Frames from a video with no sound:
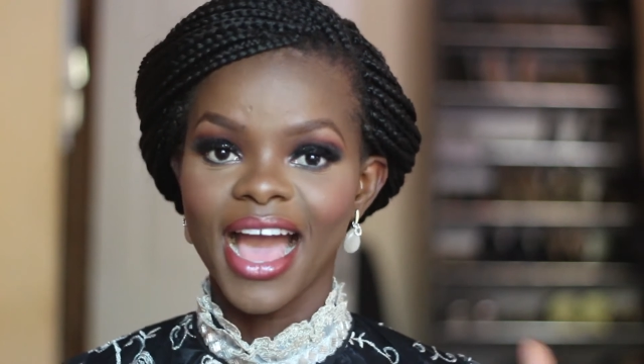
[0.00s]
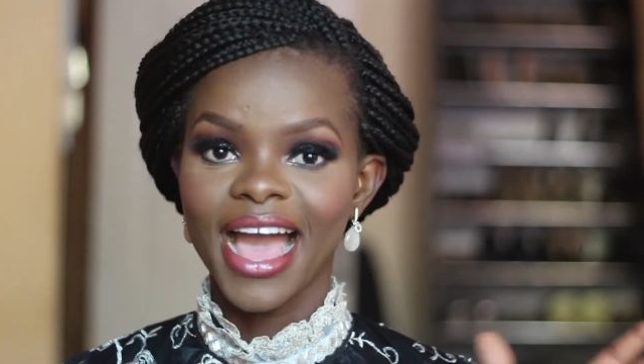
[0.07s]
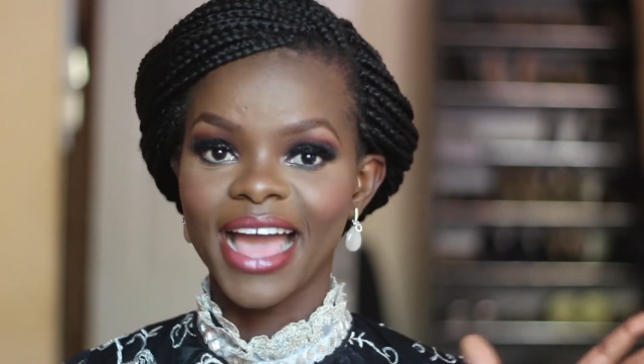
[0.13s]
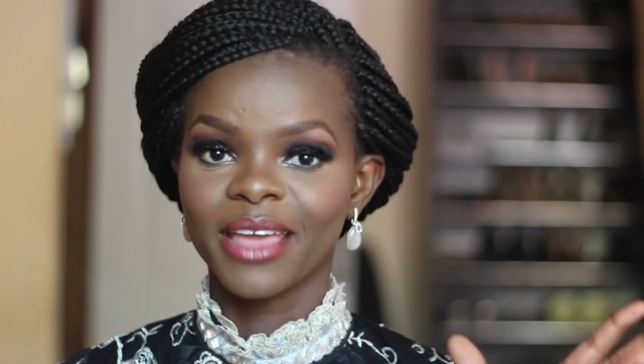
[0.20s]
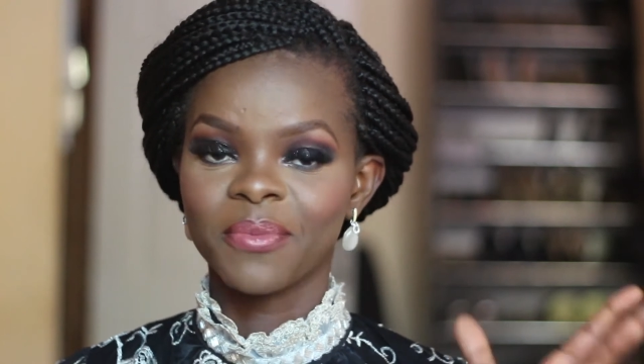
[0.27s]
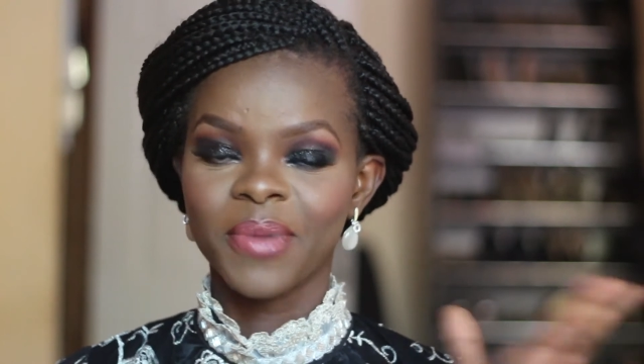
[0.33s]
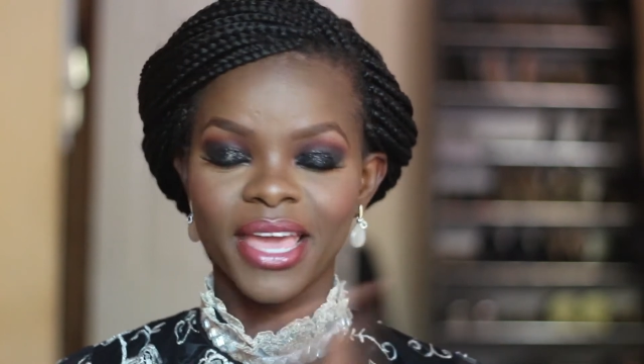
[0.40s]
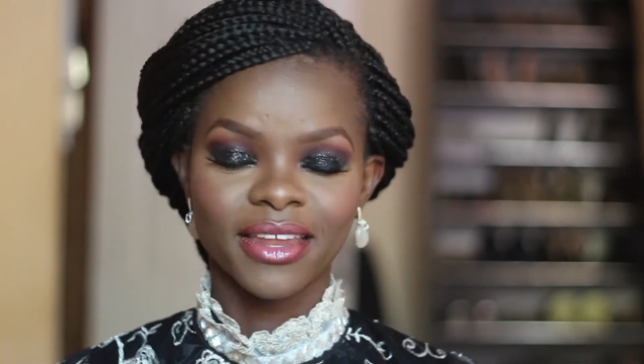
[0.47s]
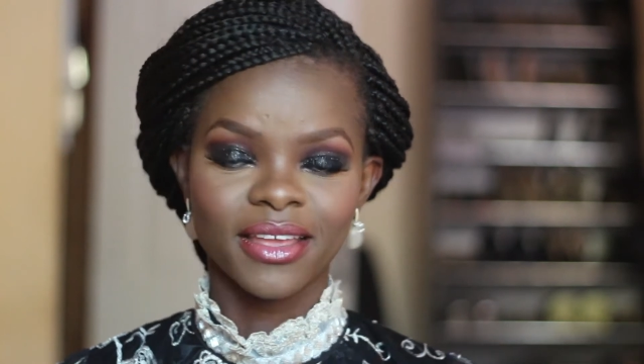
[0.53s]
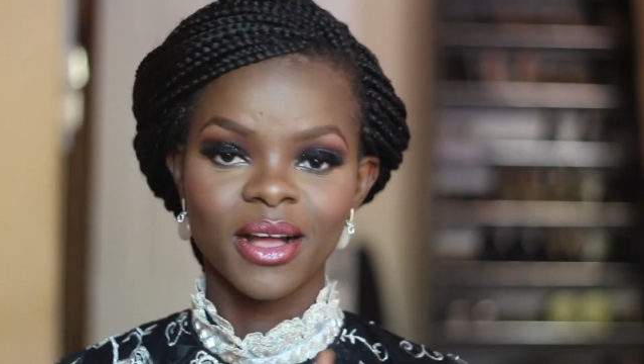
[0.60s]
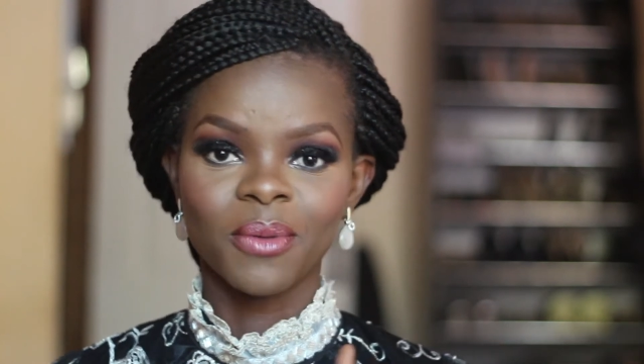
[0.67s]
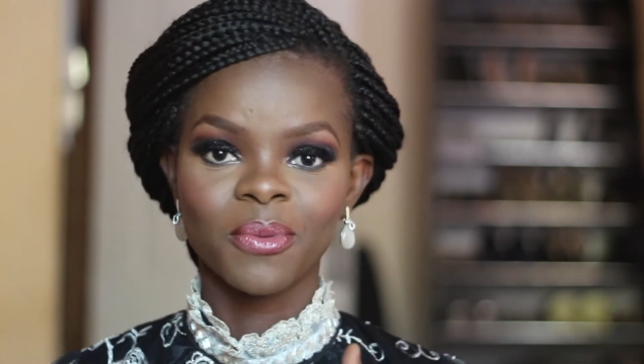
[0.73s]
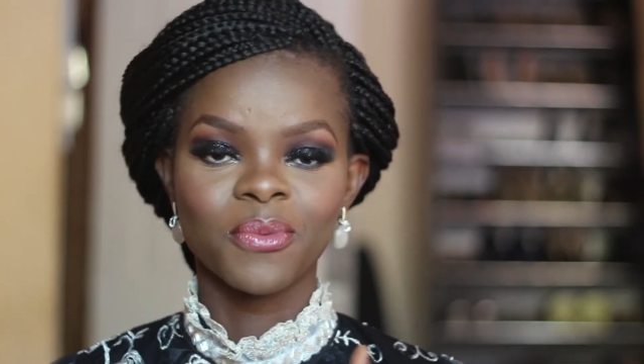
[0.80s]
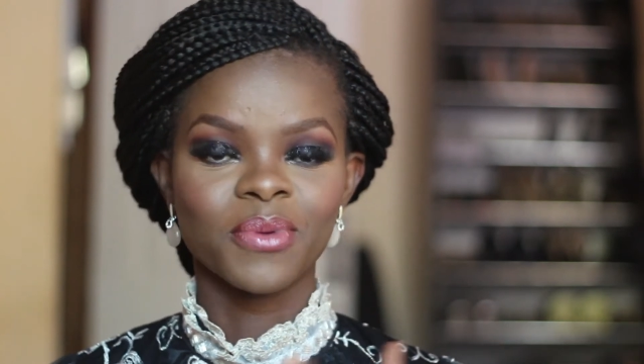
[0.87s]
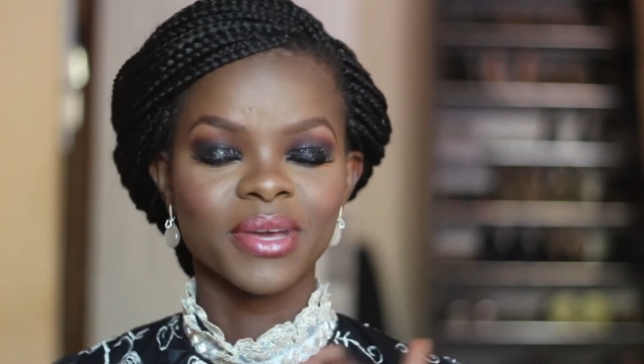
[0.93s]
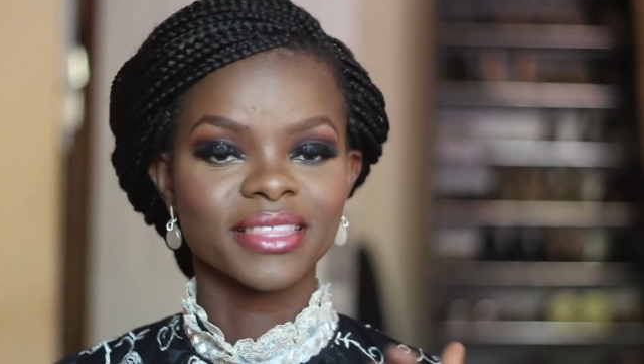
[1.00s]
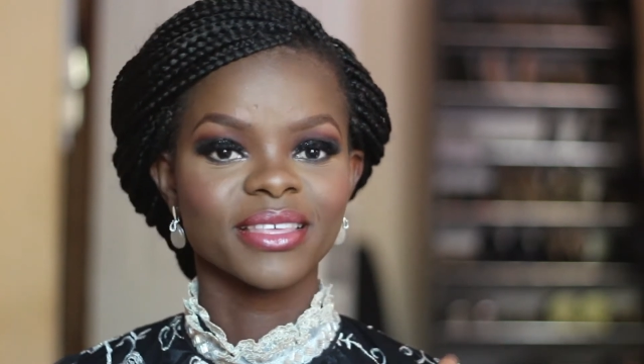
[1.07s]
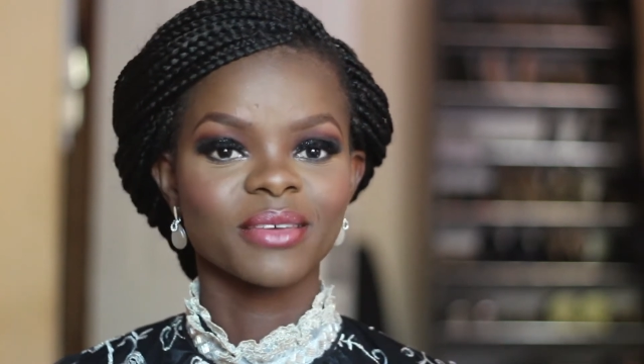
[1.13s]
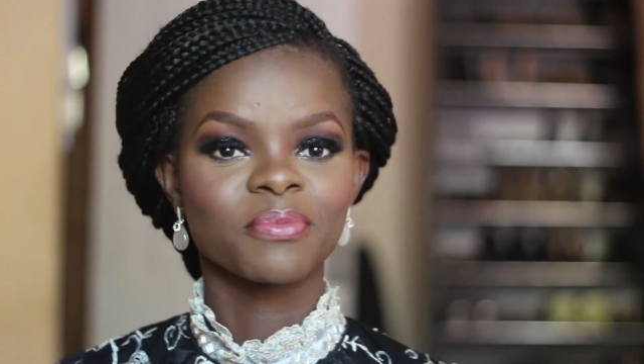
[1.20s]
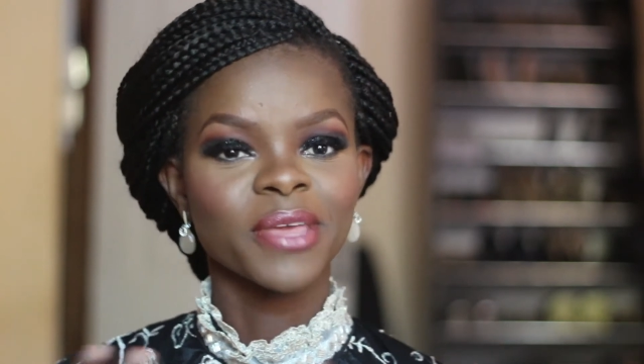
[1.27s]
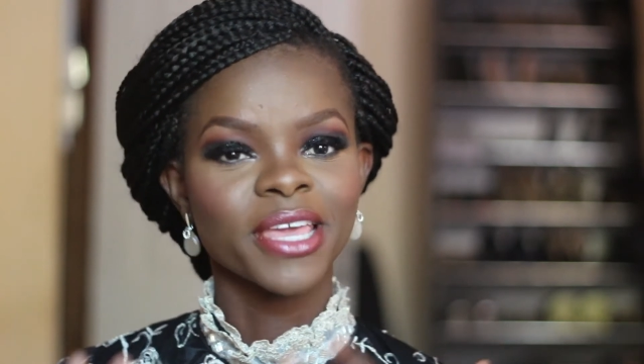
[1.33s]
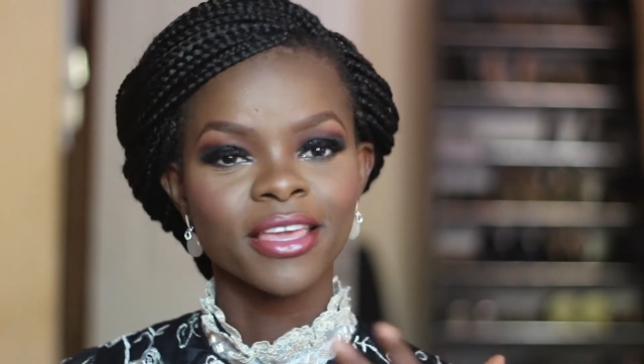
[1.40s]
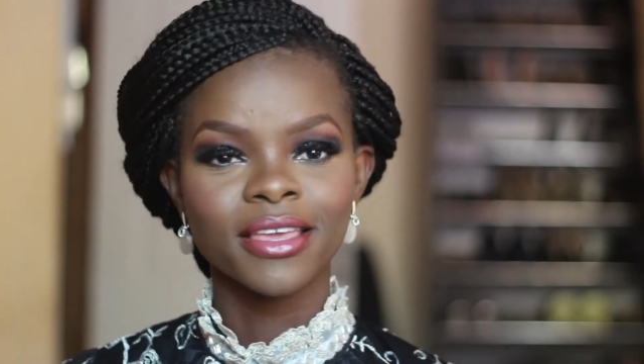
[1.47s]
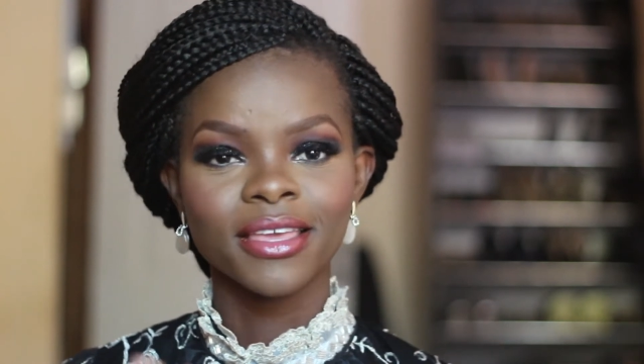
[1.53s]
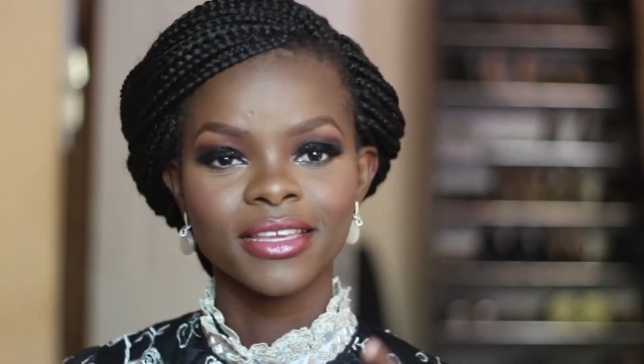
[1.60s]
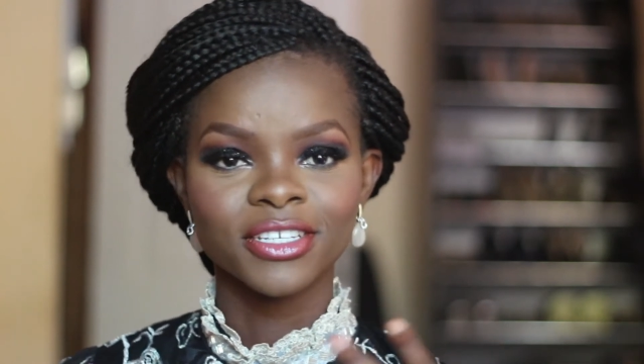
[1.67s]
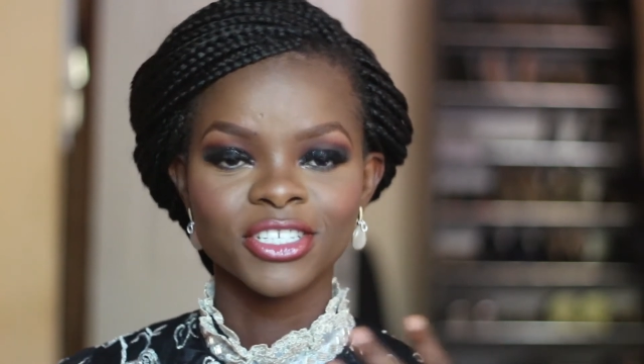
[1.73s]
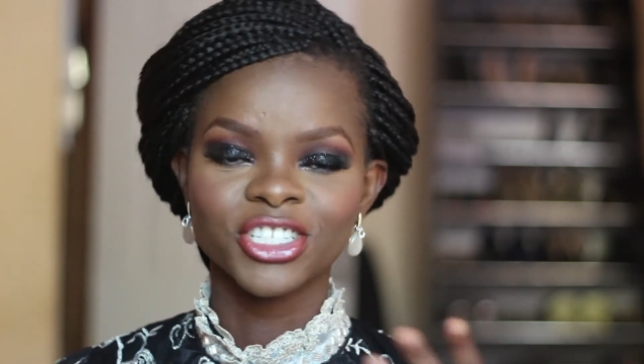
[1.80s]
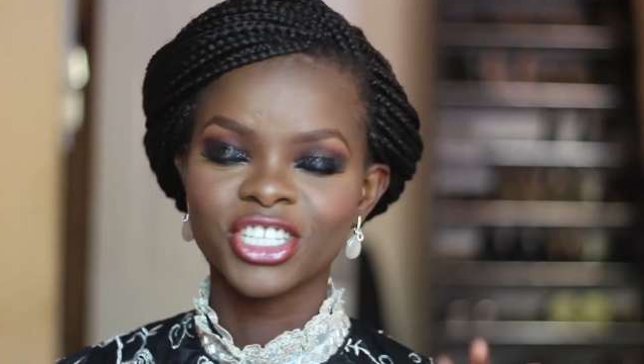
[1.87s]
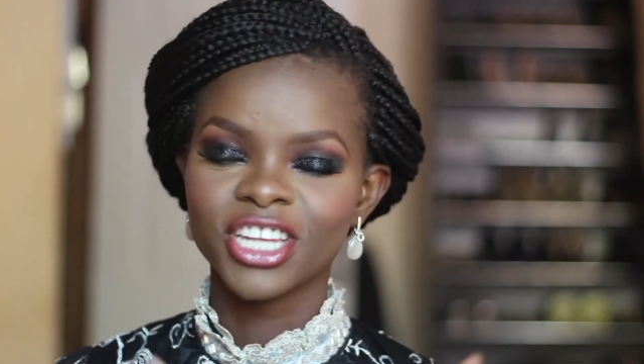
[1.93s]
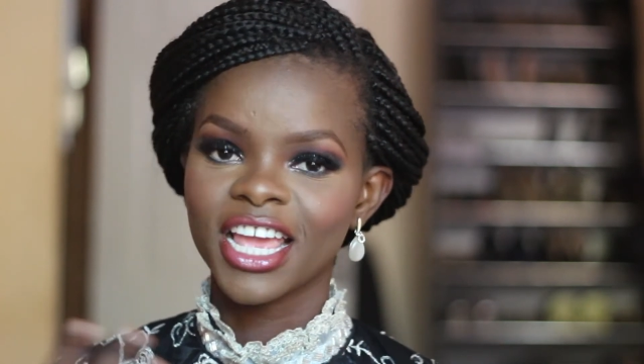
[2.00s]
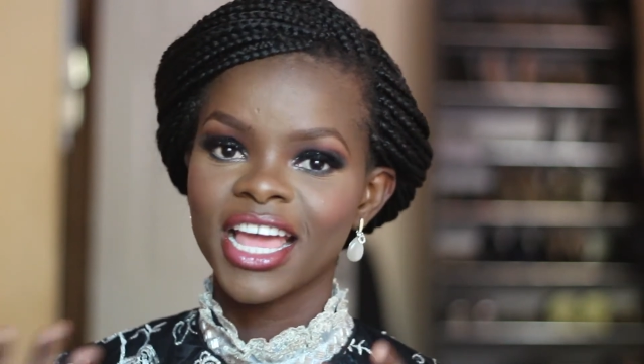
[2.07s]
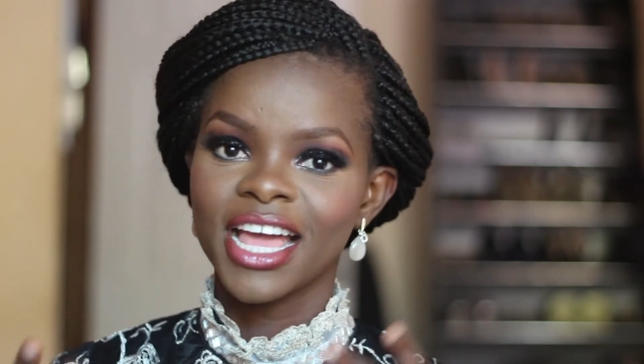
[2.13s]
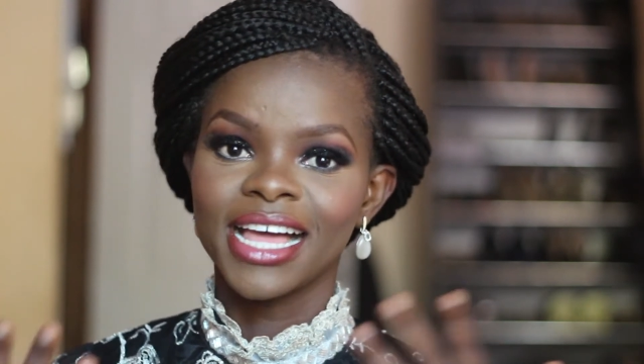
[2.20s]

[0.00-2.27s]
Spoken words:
I paired it up with a pinkish